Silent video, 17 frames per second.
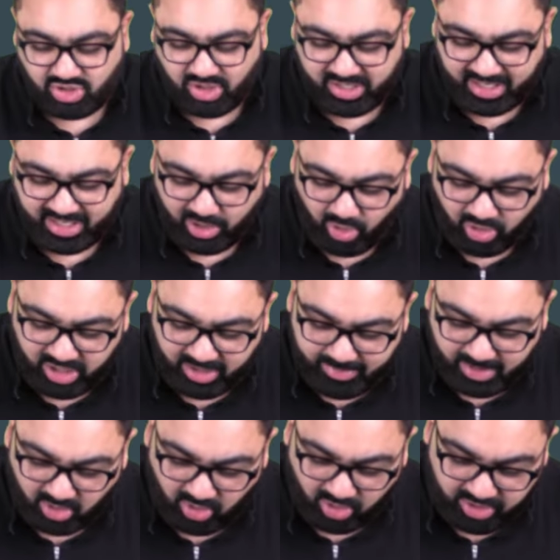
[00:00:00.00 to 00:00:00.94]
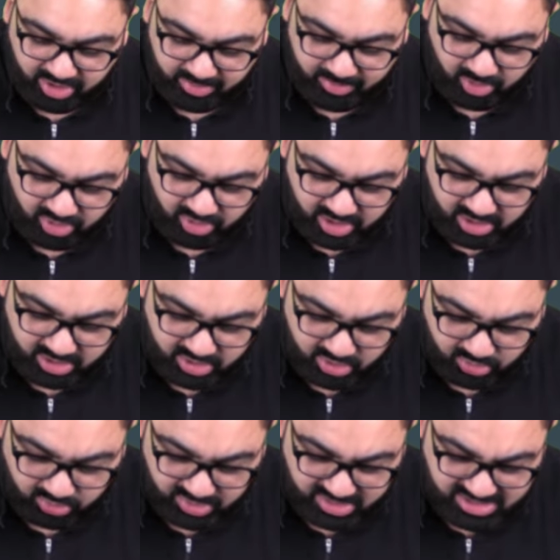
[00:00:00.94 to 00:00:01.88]
so it can only be contributed
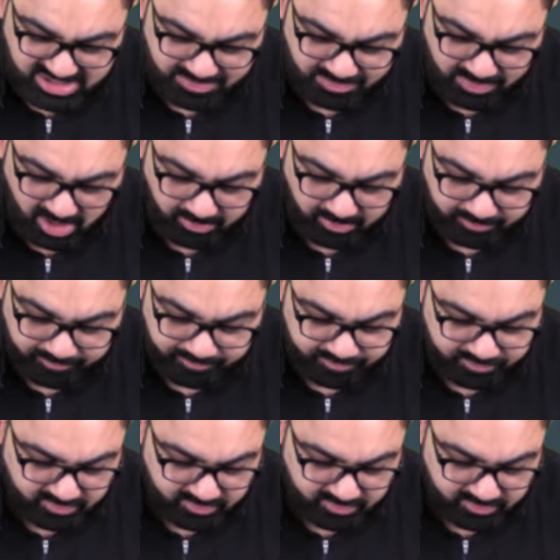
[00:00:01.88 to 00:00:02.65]
through the sperm.